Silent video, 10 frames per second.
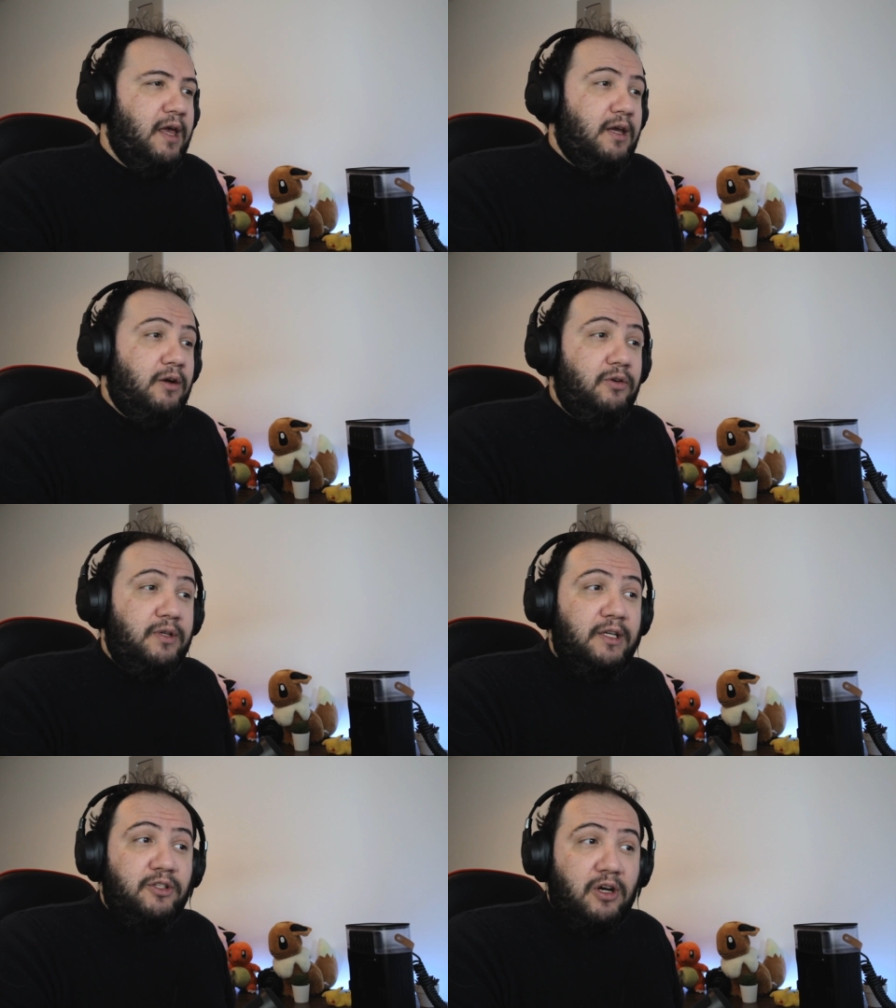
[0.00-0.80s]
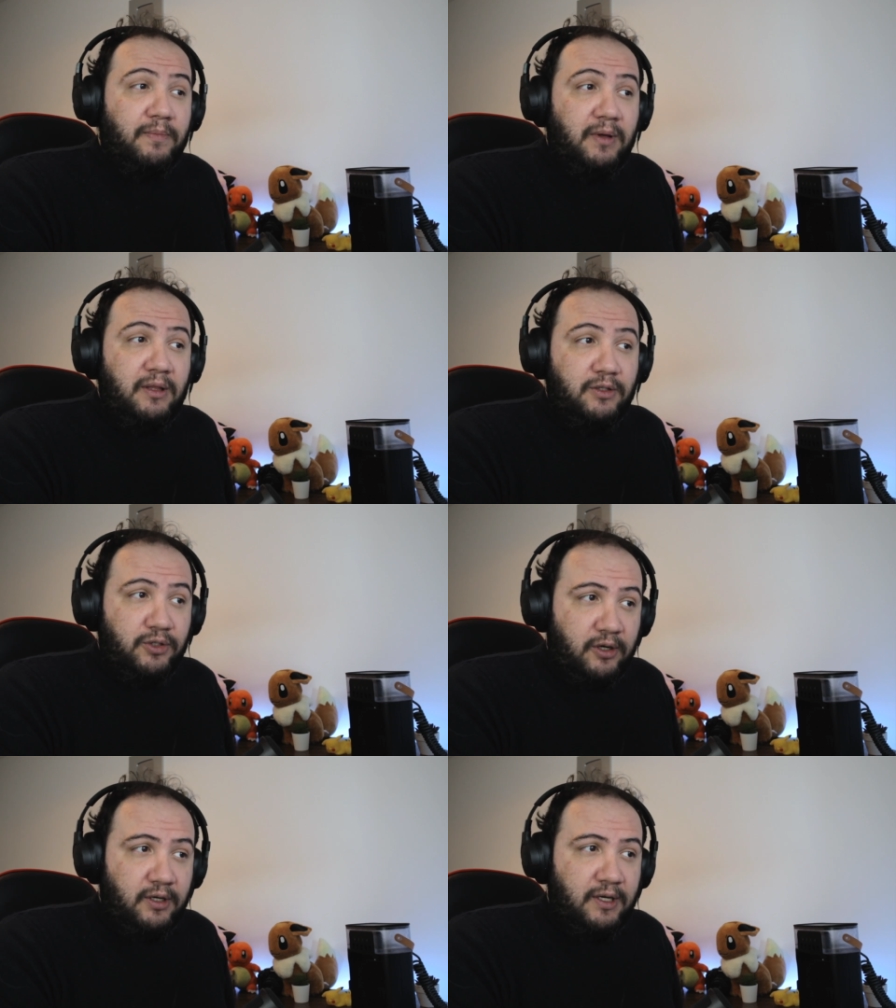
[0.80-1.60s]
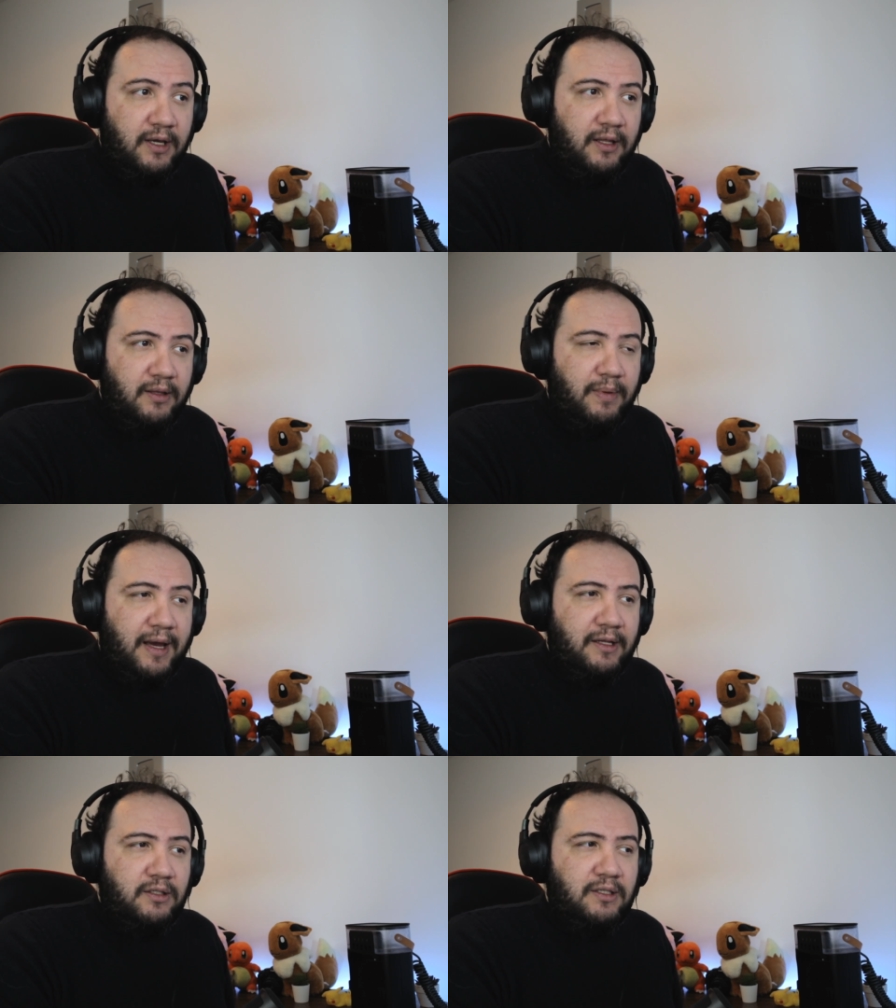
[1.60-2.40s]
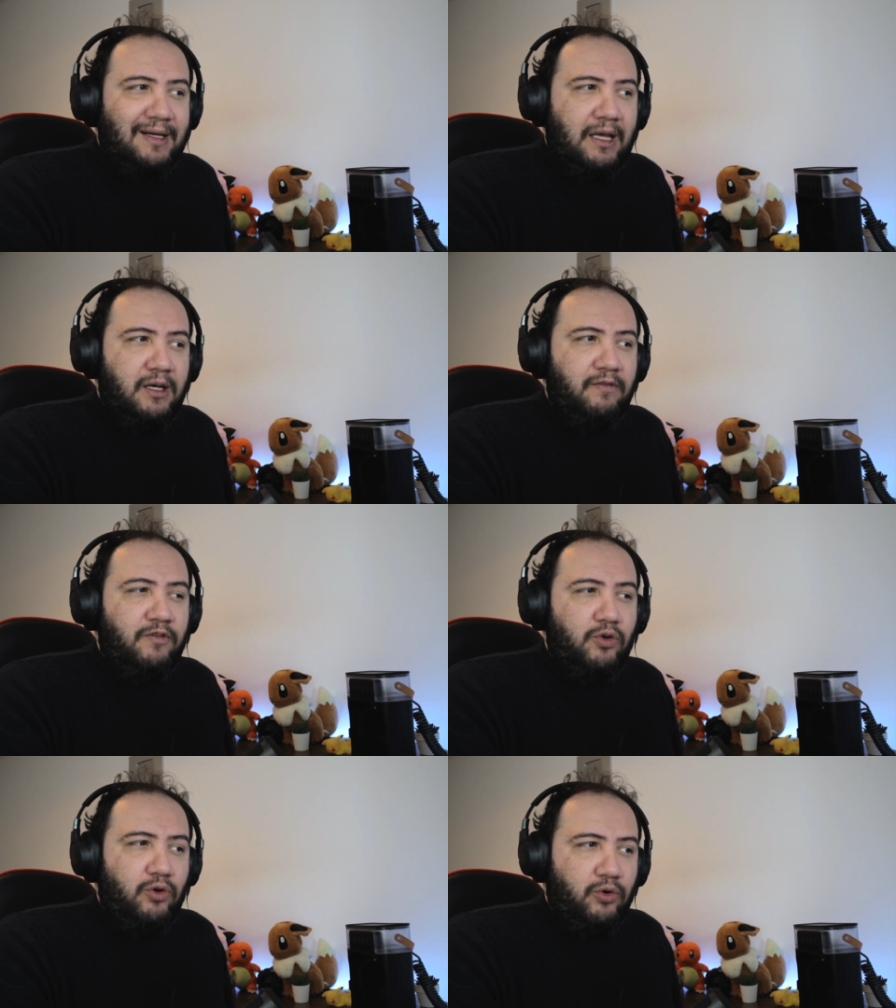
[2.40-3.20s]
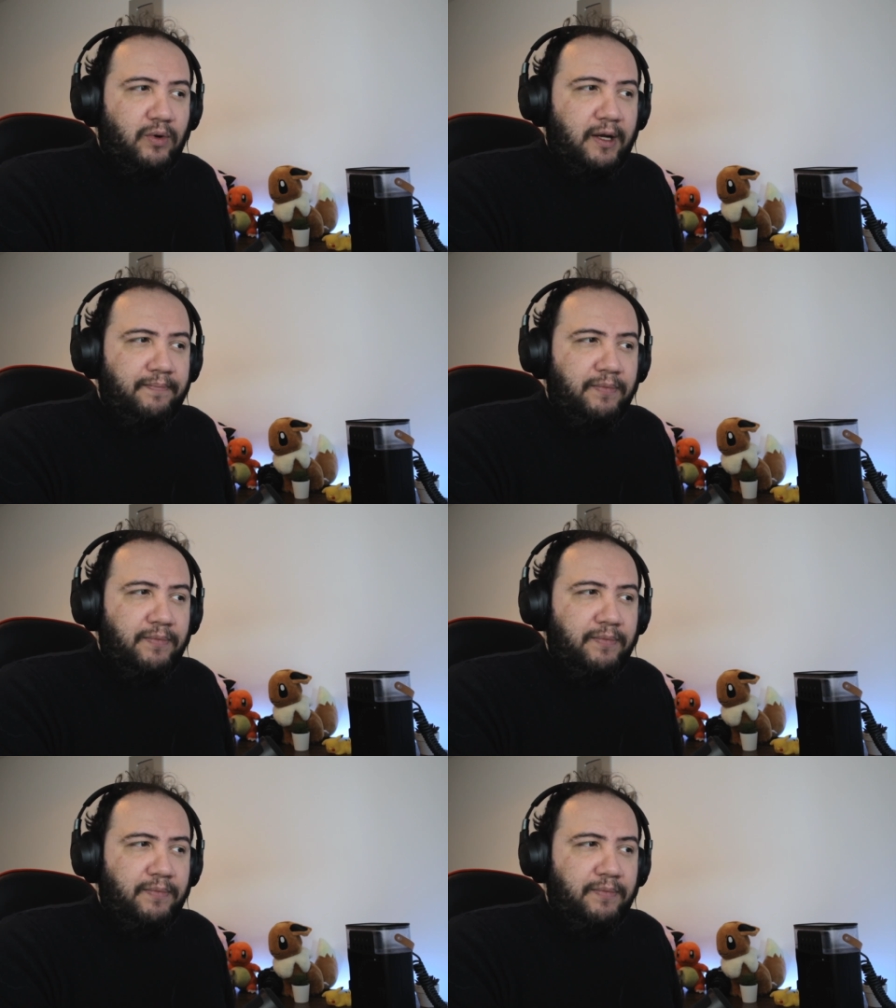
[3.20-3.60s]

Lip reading: including topping the chart in the band's native Norway.